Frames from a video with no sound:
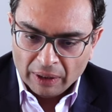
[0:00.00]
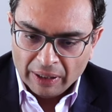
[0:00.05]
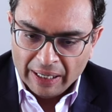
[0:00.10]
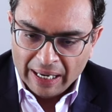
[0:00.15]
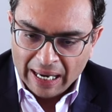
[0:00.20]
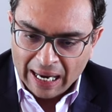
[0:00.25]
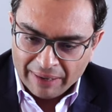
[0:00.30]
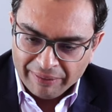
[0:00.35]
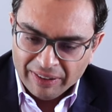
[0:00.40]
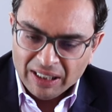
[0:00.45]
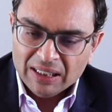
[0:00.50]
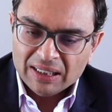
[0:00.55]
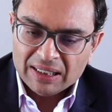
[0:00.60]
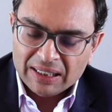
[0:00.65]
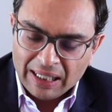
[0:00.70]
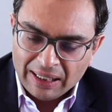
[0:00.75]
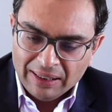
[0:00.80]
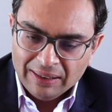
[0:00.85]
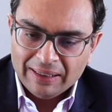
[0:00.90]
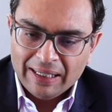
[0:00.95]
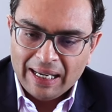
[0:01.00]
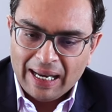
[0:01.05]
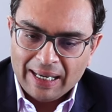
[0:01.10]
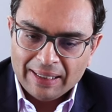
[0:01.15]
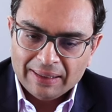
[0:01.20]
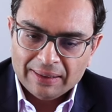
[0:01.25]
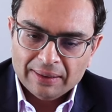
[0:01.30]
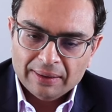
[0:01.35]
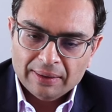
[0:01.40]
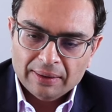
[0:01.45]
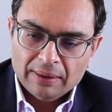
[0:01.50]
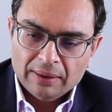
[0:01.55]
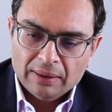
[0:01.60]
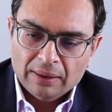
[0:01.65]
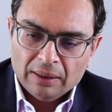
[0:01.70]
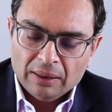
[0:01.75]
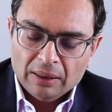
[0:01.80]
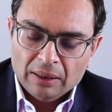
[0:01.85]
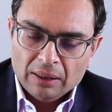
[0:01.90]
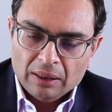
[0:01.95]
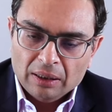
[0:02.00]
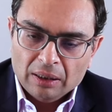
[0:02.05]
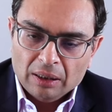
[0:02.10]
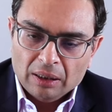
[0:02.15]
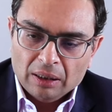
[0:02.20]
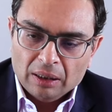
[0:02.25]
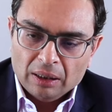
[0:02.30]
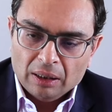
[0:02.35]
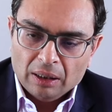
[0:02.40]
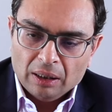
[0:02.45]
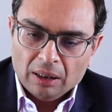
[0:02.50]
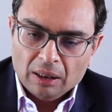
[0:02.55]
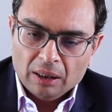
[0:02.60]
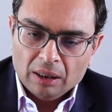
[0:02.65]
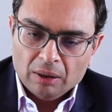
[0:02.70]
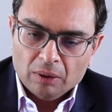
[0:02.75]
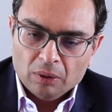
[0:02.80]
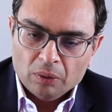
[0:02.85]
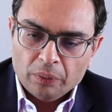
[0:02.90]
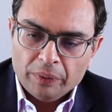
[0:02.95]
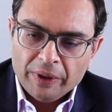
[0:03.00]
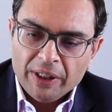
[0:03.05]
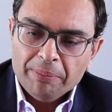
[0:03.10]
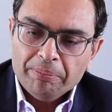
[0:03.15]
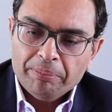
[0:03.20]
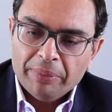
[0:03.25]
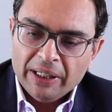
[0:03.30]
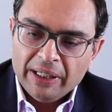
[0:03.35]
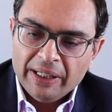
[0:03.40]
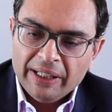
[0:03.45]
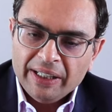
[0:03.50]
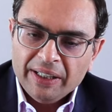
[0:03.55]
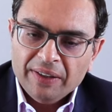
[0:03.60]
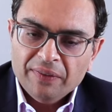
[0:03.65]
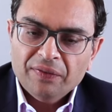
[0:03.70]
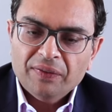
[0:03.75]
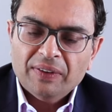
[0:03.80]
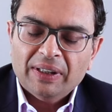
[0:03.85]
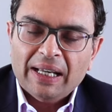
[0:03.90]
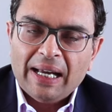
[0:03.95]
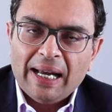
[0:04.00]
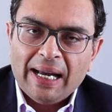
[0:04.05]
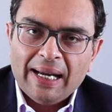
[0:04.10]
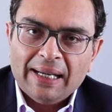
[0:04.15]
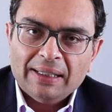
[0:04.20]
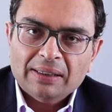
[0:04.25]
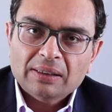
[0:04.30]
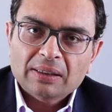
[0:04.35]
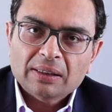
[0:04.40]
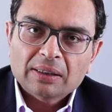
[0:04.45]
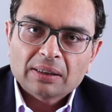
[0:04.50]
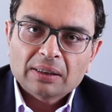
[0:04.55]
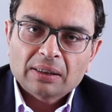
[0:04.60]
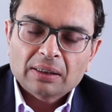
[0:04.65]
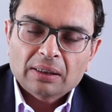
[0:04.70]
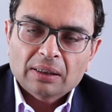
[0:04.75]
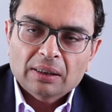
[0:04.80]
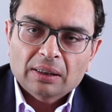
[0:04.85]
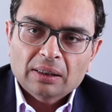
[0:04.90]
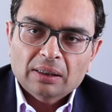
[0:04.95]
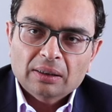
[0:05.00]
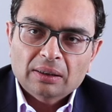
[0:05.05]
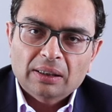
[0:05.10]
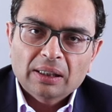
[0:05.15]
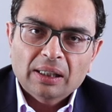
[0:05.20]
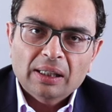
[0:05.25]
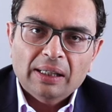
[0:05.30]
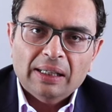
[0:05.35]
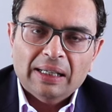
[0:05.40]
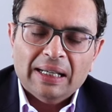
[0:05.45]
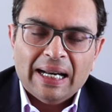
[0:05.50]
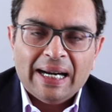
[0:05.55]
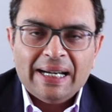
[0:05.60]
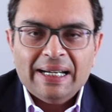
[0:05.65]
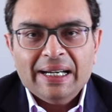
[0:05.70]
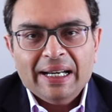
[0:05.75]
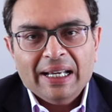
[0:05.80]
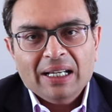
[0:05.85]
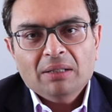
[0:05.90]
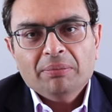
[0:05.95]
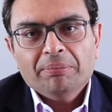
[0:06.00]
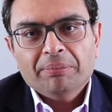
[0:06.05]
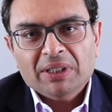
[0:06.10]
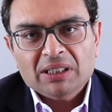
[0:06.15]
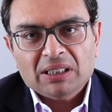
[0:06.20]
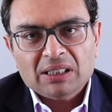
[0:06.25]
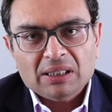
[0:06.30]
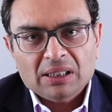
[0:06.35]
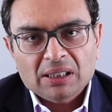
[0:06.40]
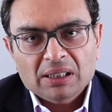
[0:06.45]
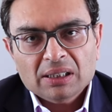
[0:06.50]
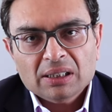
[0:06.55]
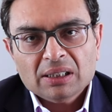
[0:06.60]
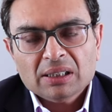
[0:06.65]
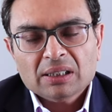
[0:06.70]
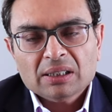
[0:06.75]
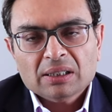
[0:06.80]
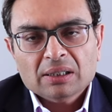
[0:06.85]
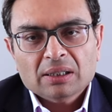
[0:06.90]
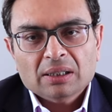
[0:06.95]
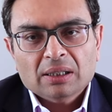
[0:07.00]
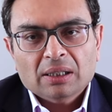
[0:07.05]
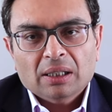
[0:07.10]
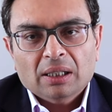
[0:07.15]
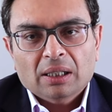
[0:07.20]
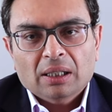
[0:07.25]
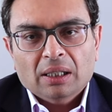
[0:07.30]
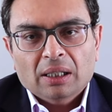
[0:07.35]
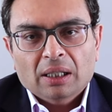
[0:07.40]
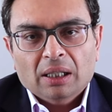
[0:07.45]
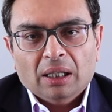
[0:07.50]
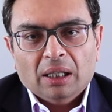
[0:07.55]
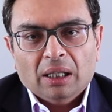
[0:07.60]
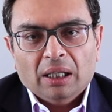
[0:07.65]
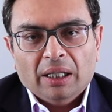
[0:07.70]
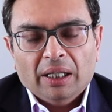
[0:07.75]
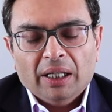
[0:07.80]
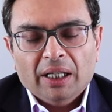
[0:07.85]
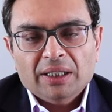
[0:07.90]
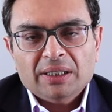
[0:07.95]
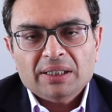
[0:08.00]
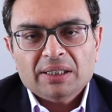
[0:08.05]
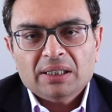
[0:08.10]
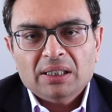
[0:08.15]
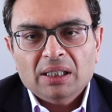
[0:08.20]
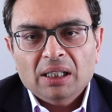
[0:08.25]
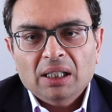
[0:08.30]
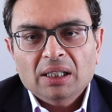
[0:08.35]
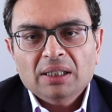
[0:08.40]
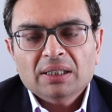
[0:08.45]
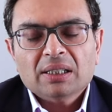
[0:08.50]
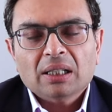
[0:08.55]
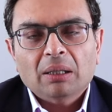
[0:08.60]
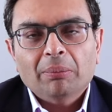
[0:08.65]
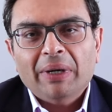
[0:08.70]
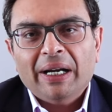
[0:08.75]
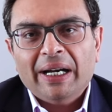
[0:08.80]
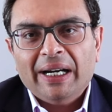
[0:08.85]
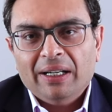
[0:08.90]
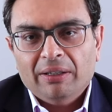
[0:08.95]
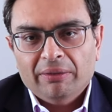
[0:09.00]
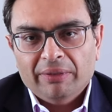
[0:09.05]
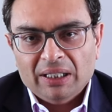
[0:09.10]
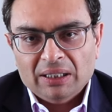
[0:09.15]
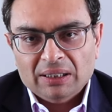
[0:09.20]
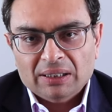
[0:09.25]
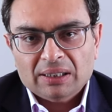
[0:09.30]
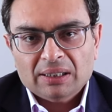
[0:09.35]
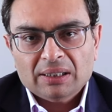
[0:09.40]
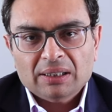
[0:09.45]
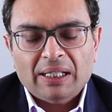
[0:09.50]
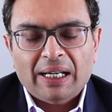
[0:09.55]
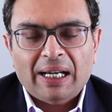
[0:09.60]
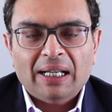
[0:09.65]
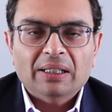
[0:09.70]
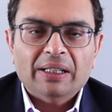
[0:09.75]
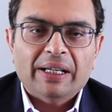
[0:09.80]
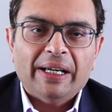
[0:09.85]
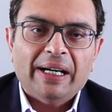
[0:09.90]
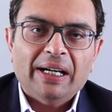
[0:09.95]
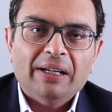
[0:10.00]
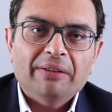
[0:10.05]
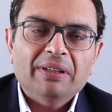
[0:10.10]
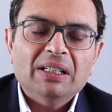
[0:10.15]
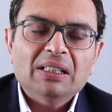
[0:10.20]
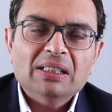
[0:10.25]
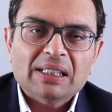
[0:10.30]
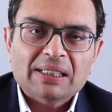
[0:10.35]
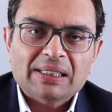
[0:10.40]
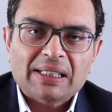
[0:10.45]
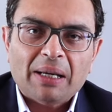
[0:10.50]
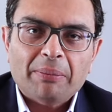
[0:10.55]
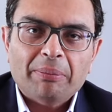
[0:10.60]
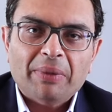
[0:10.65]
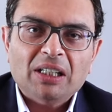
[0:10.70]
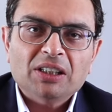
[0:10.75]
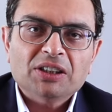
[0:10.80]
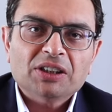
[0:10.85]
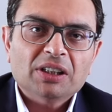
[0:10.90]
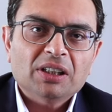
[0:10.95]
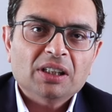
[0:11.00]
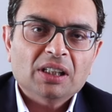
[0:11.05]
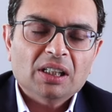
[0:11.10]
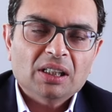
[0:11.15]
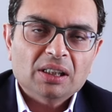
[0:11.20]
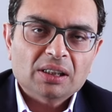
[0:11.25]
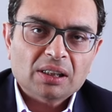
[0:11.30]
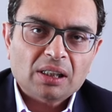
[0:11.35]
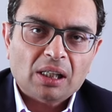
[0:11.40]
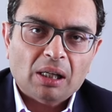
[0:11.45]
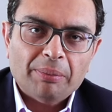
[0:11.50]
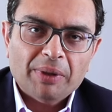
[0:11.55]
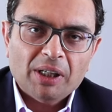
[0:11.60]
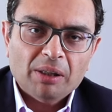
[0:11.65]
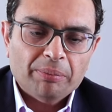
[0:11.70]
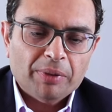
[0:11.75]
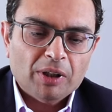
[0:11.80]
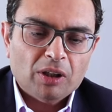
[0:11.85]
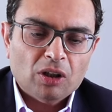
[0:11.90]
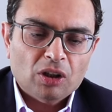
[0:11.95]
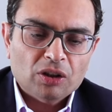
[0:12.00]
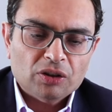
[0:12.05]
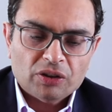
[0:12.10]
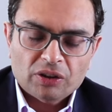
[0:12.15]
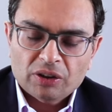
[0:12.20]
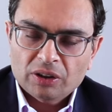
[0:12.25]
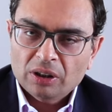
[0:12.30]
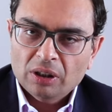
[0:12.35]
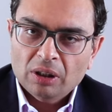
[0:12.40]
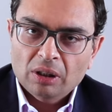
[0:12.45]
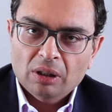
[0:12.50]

having said that, uh, we believe that the lending business is seeing some headwinds and the headwinds as I mentioned is coming because